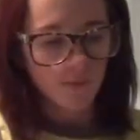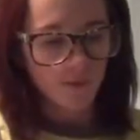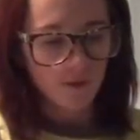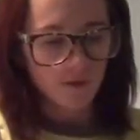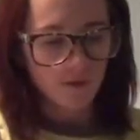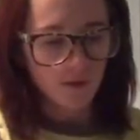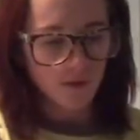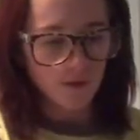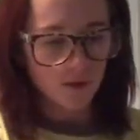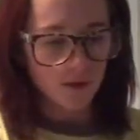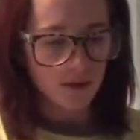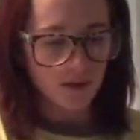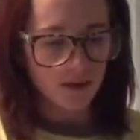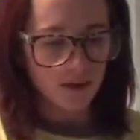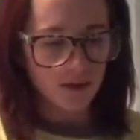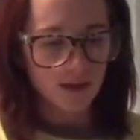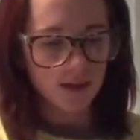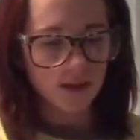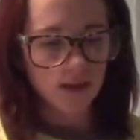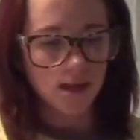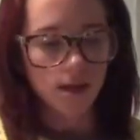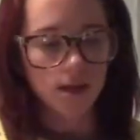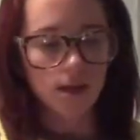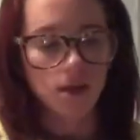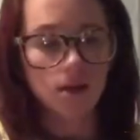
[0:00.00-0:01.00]
if you can
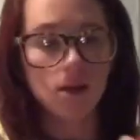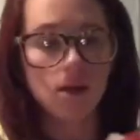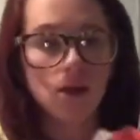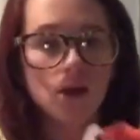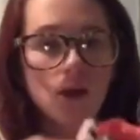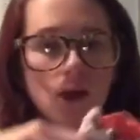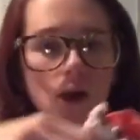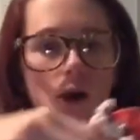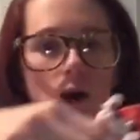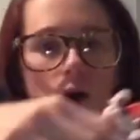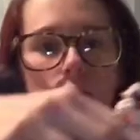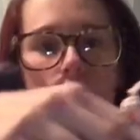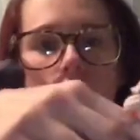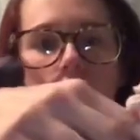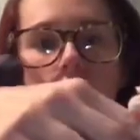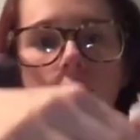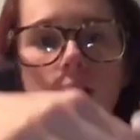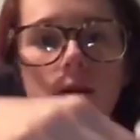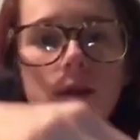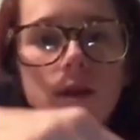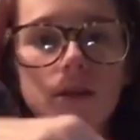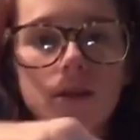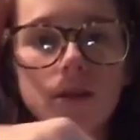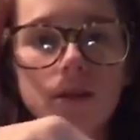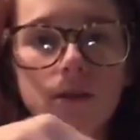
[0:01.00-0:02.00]
see
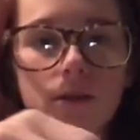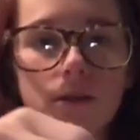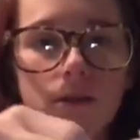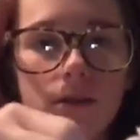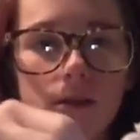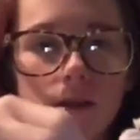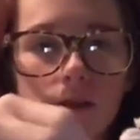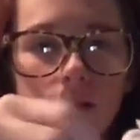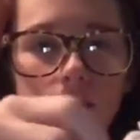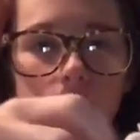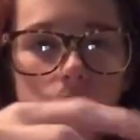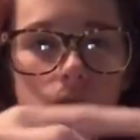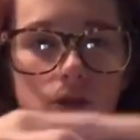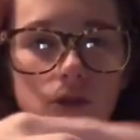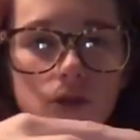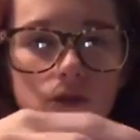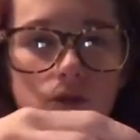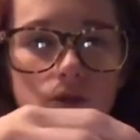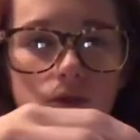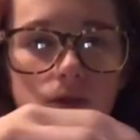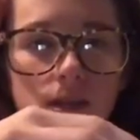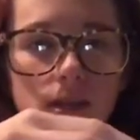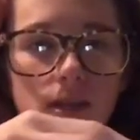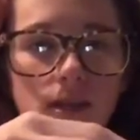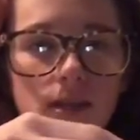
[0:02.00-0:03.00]
on the
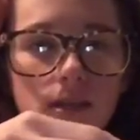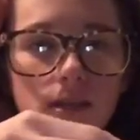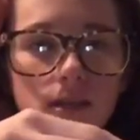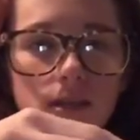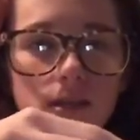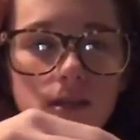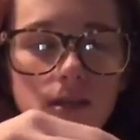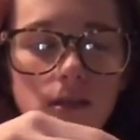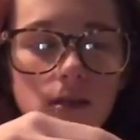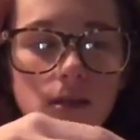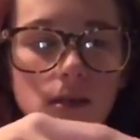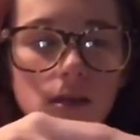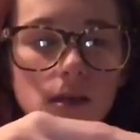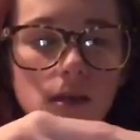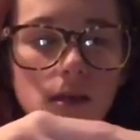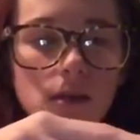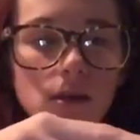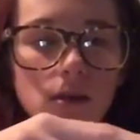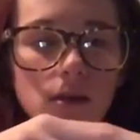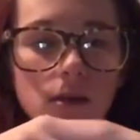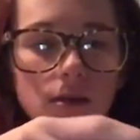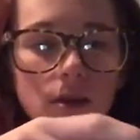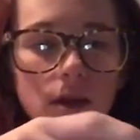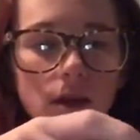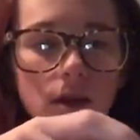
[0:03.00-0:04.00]
strings,
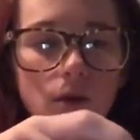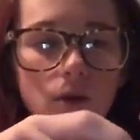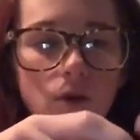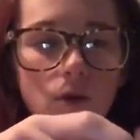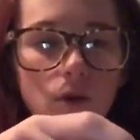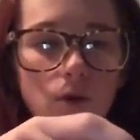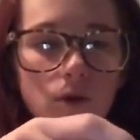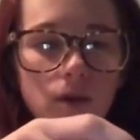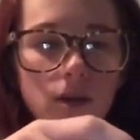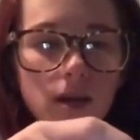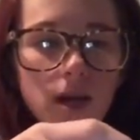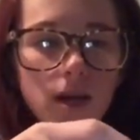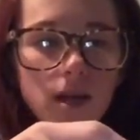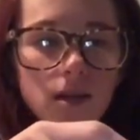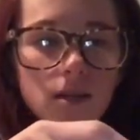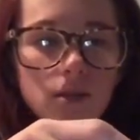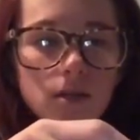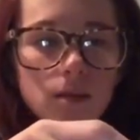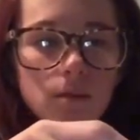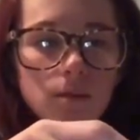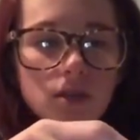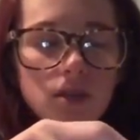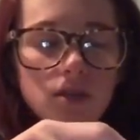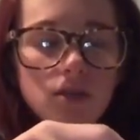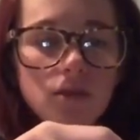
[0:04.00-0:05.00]
the they coordinate.
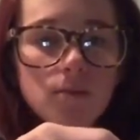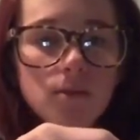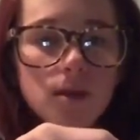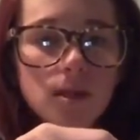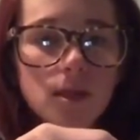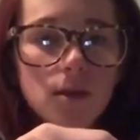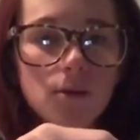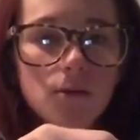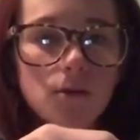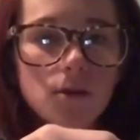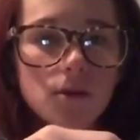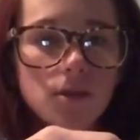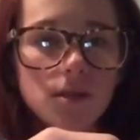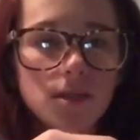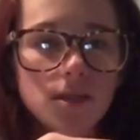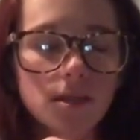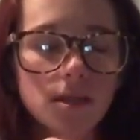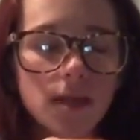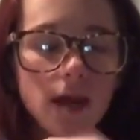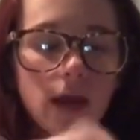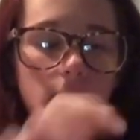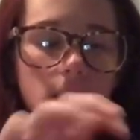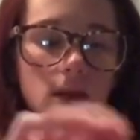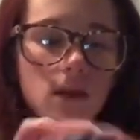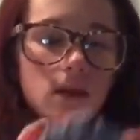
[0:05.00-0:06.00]
So I'm assuming they were a
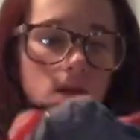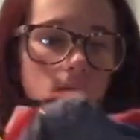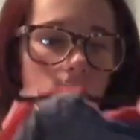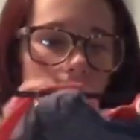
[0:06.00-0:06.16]
set